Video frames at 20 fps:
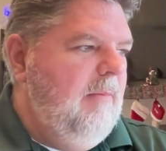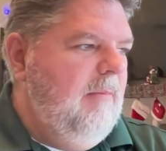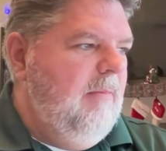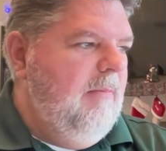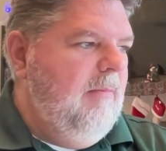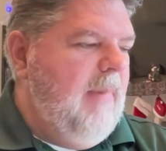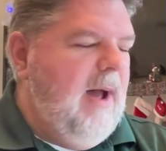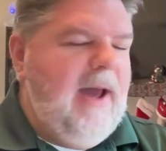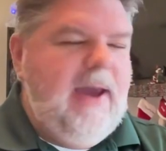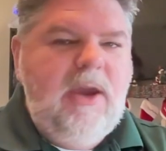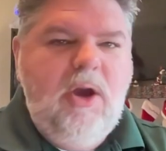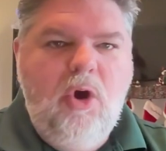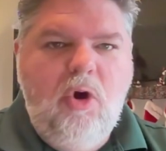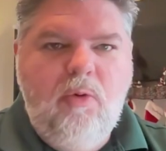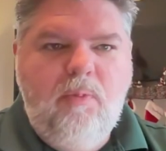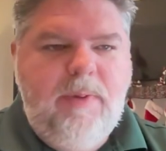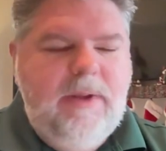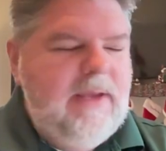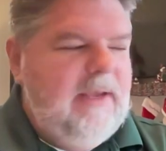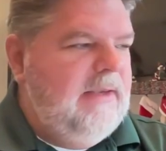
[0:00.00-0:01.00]
My
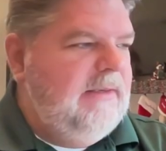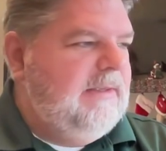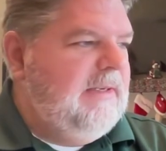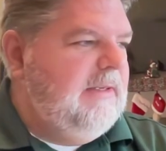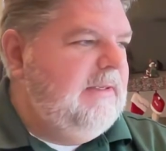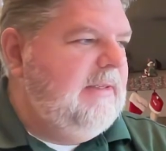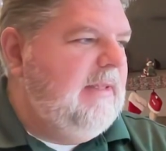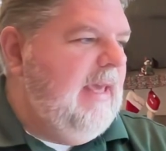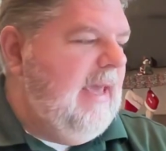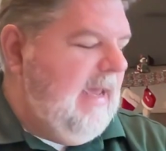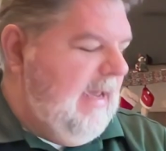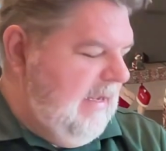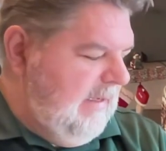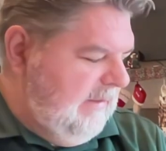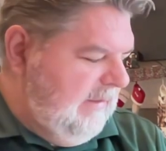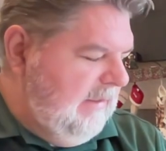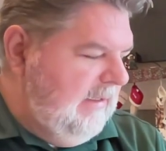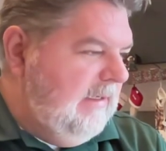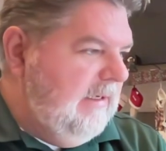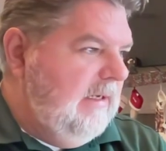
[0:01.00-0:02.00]
hope is
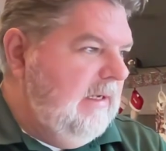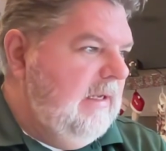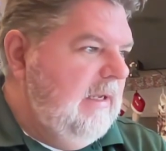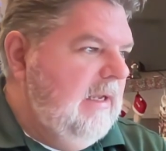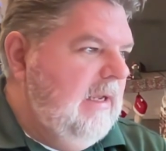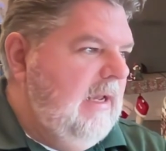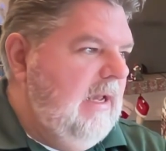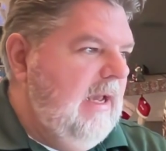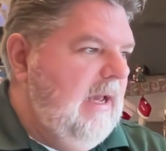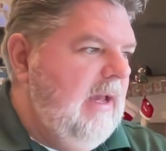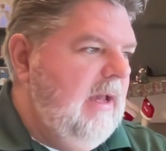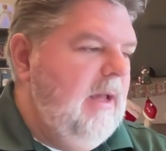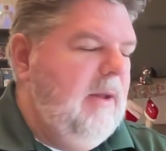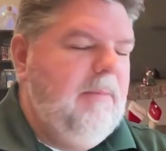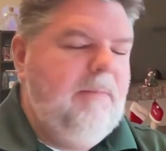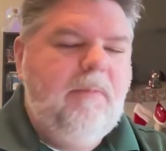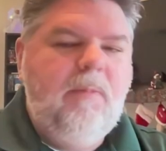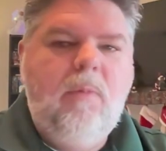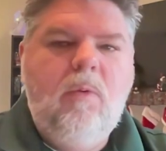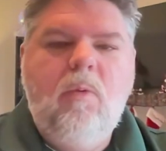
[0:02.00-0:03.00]
that
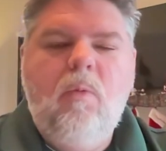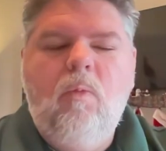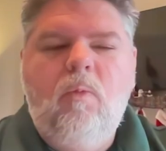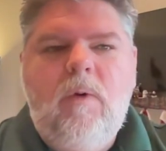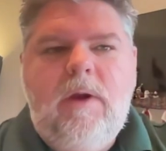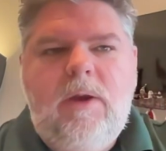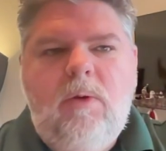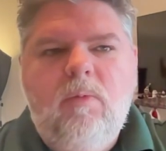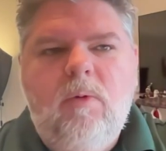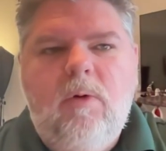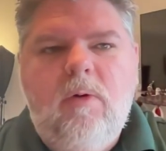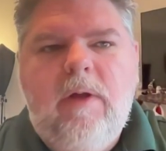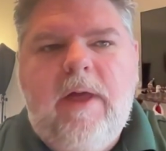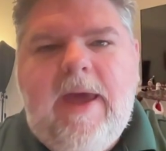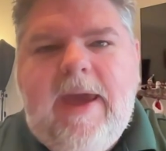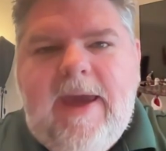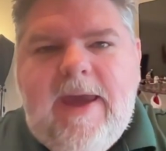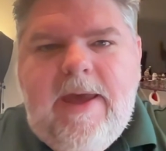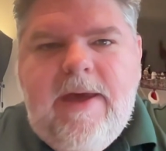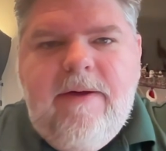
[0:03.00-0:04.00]
we will
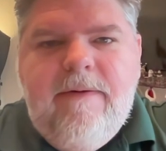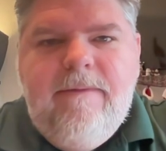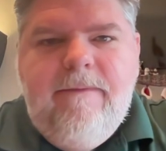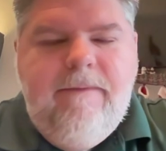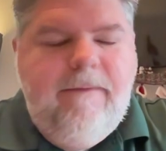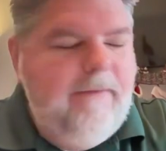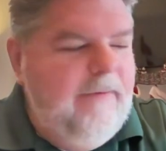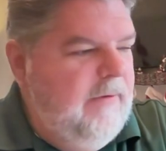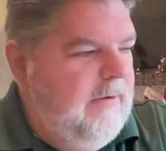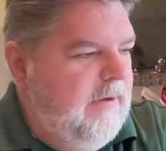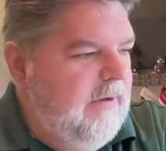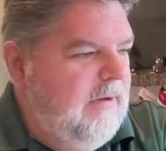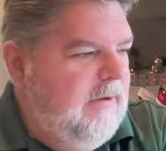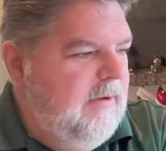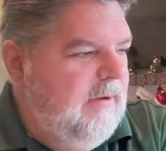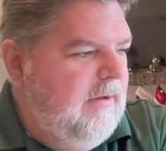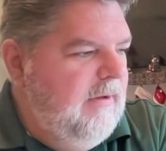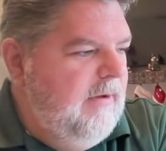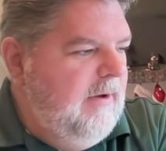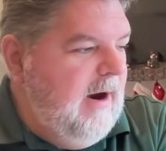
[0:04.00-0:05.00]
have
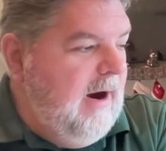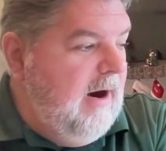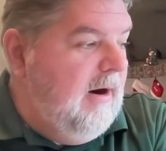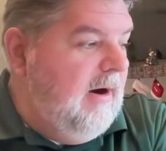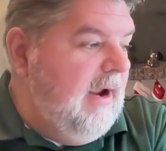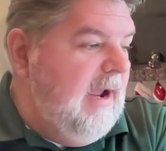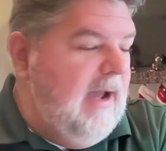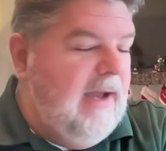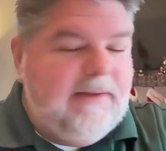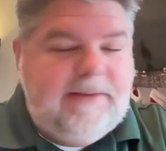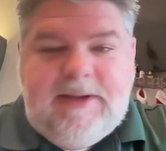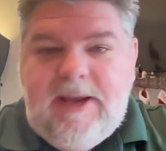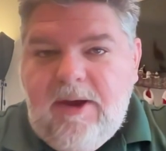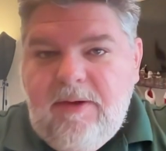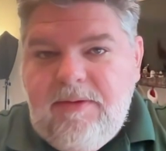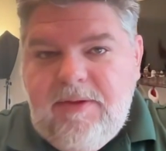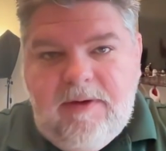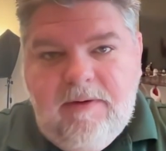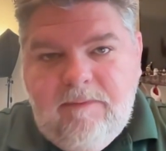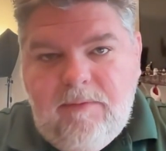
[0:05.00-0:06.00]
our guys
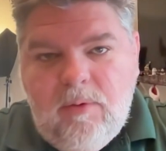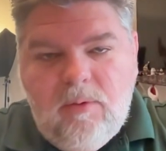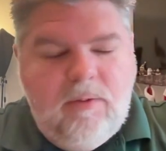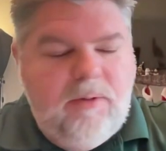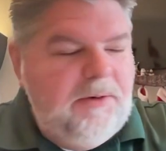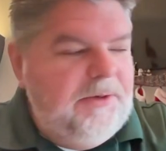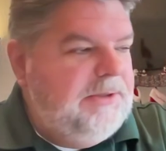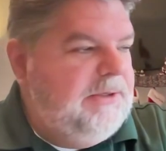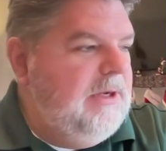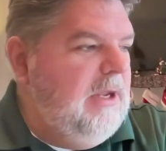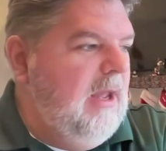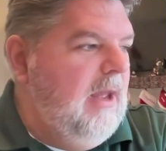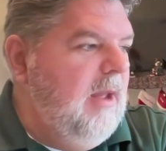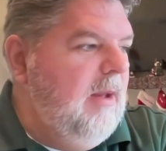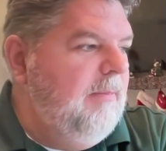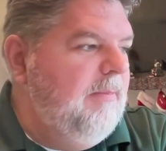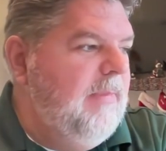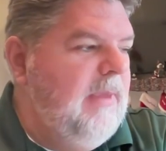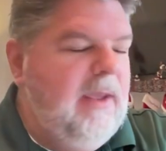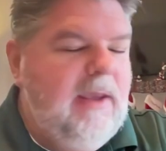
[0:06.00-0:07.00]
healthy, of course,
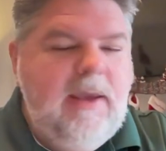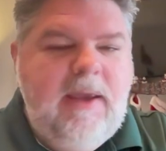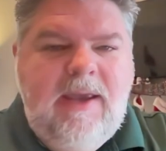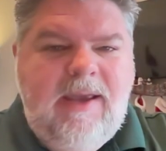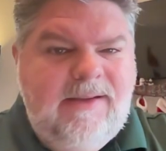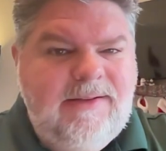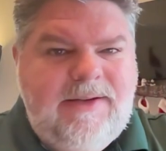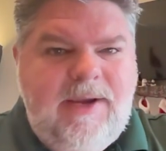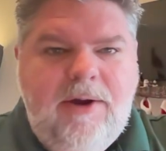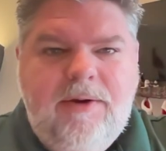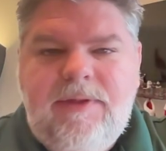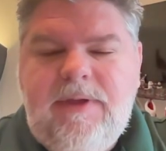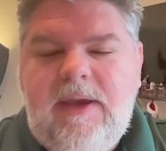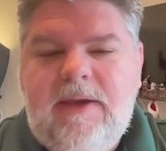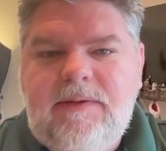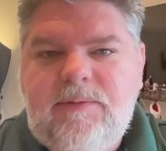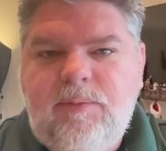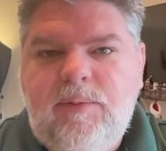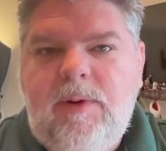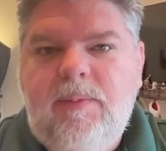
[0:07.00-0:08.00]
as healthy
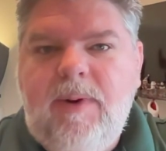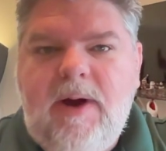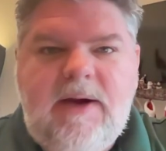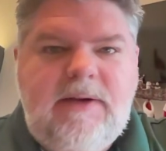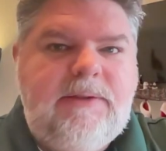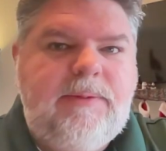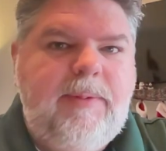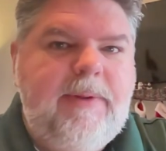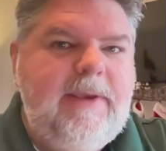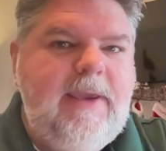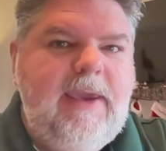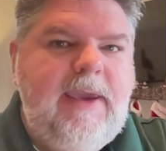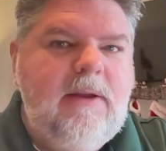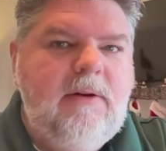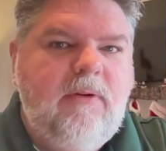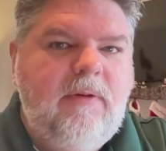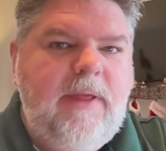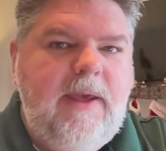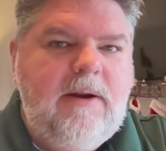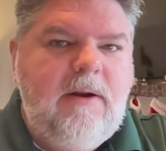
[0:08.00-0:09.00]
as we possibly
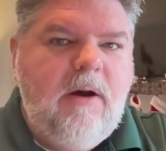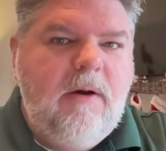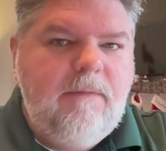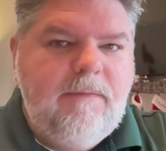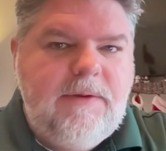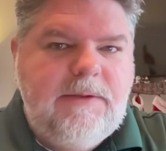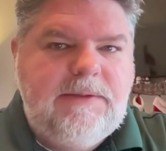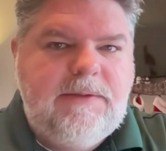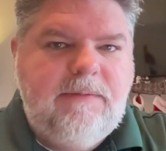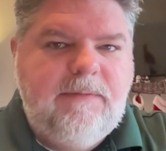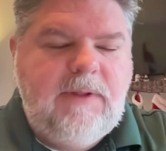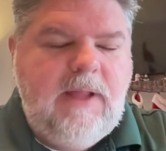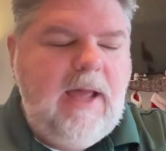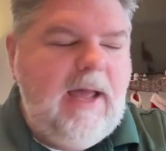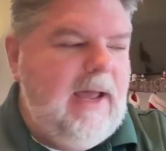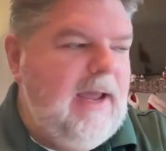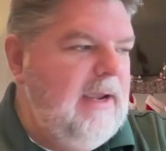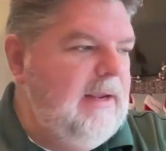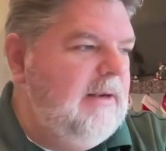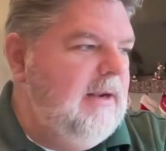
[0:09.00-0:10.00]
can on that offensive
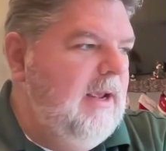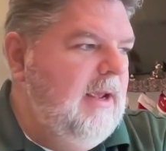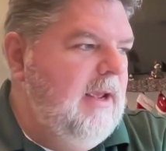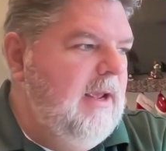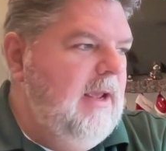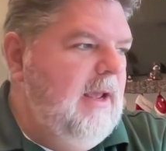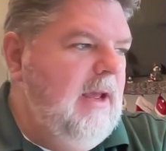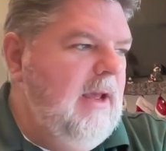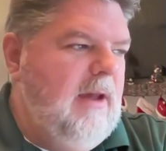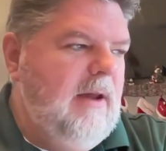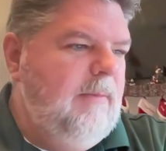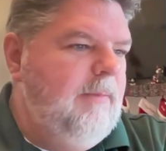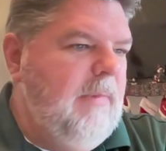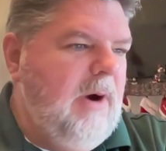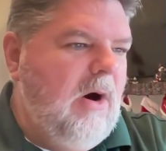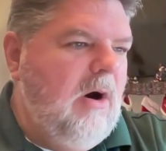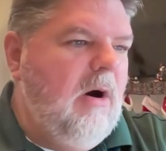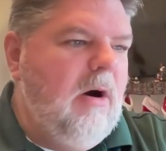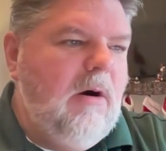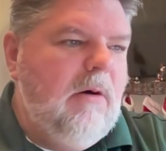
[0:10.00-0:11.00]
line.
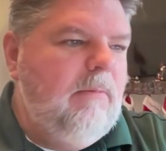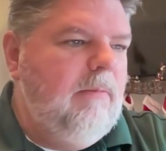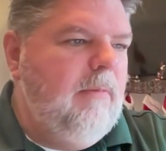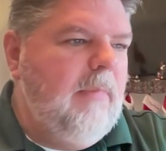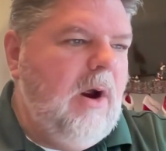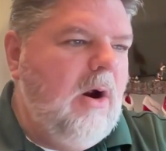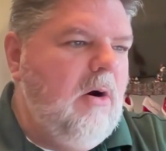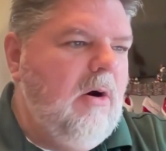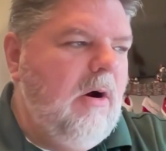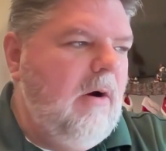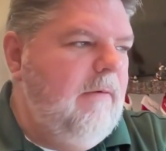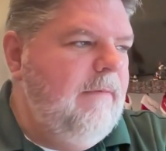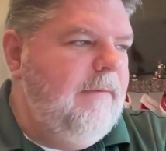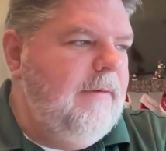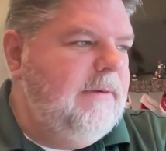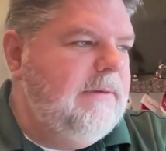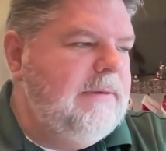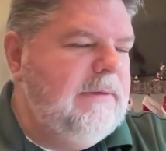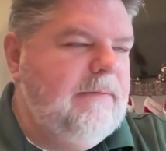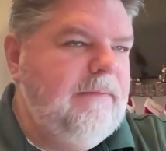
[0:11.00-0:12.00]
Our
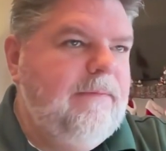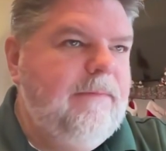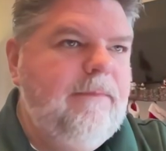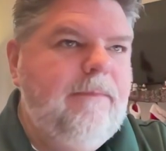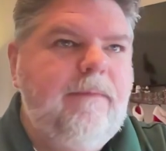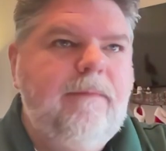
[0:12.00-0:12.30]
offensive